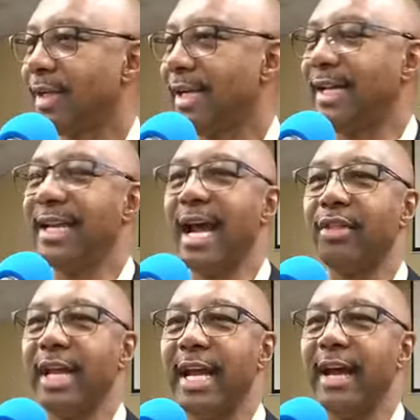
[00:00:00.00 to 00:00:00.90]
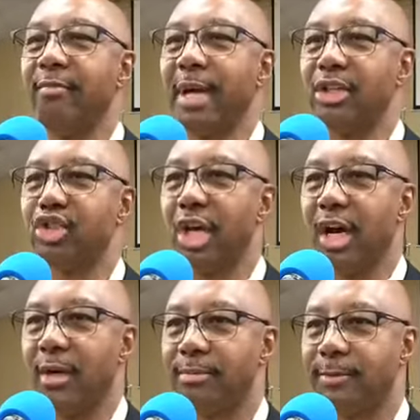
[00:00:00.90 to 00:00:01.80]
And now they have my
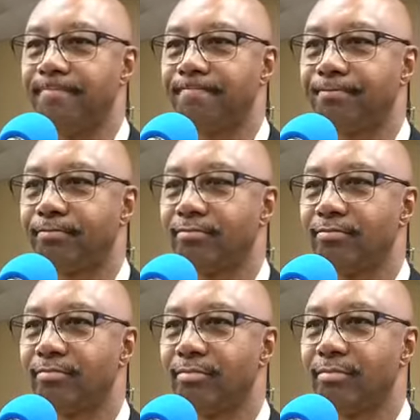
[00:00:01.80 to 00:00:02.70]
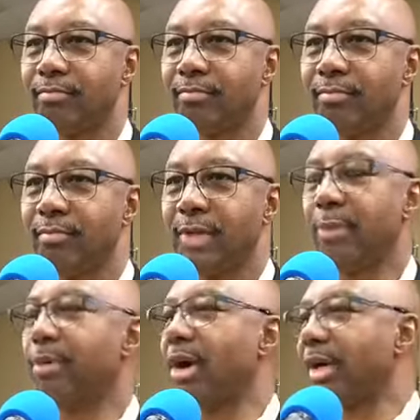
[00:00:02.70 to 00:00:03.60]
jobs.
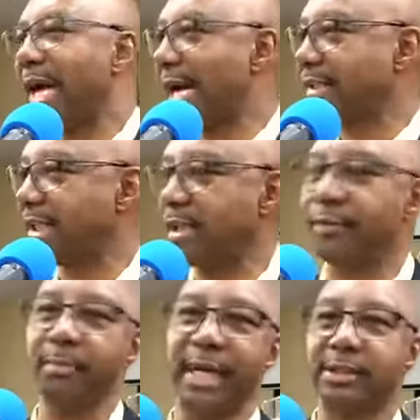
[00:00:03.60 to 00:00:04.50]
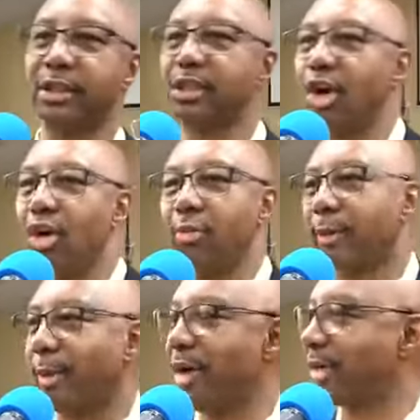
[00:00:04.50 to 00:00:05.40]
They brought guys in from
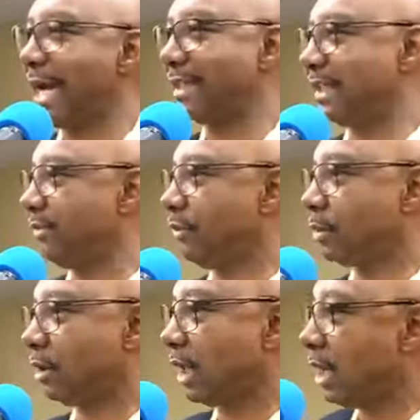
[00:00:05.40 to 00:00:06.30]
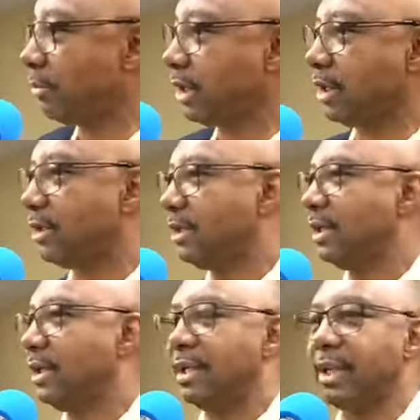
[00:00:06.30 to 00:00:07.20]
Mexico, brought guys in from Colombia,
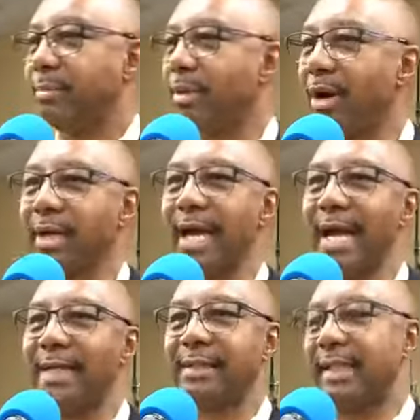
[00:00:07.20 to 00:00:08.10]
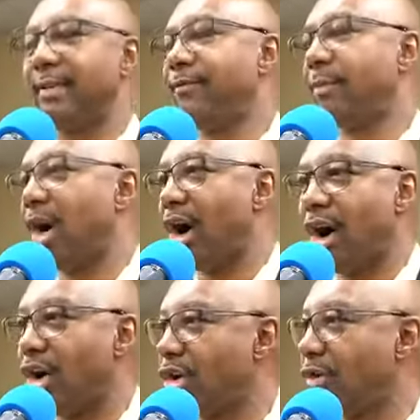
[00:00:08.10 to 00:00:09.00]
they brought guys in from
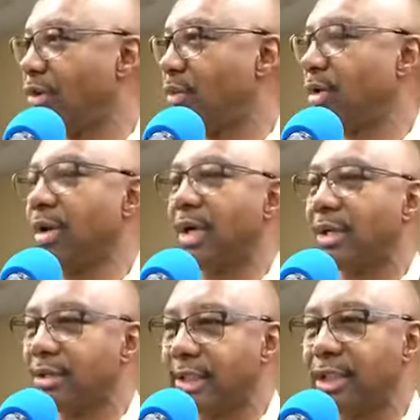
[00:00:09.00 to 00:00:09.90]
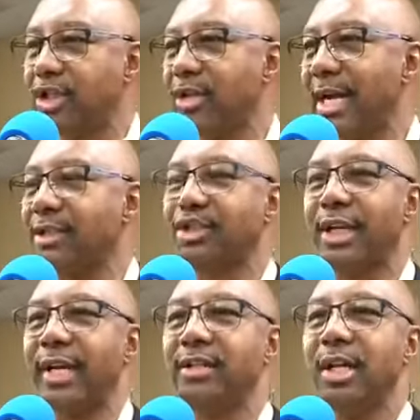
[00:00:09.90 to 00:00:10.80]
all over the world other than the United
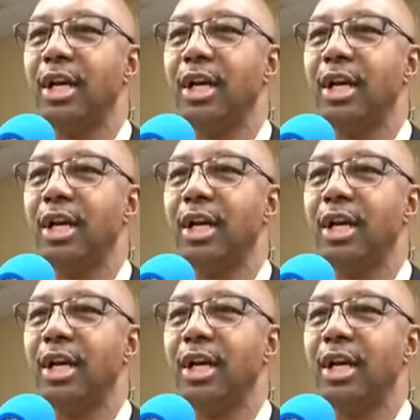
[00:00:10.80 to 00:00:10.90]
States,